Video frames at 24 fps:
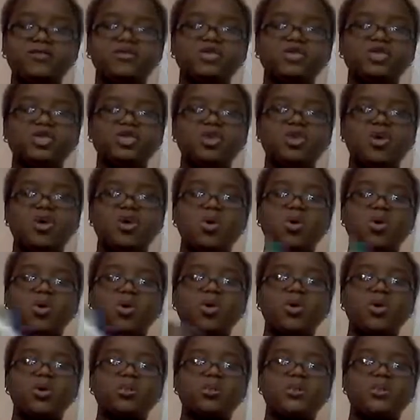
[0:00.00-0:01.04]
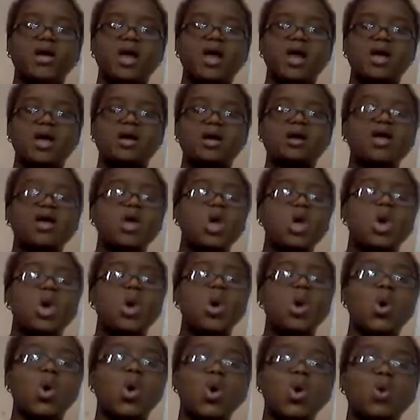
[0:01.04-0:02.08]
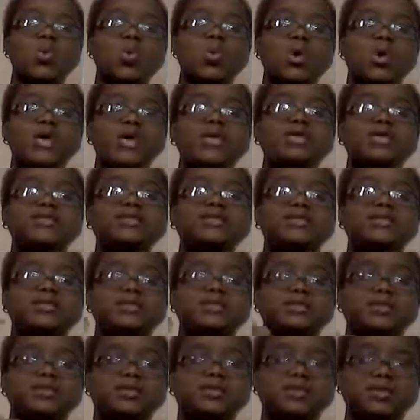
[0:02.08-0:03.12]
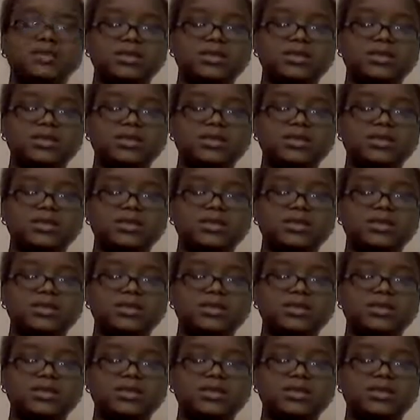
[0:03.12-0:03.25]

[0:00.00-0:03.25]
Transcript: the truck or the back. Always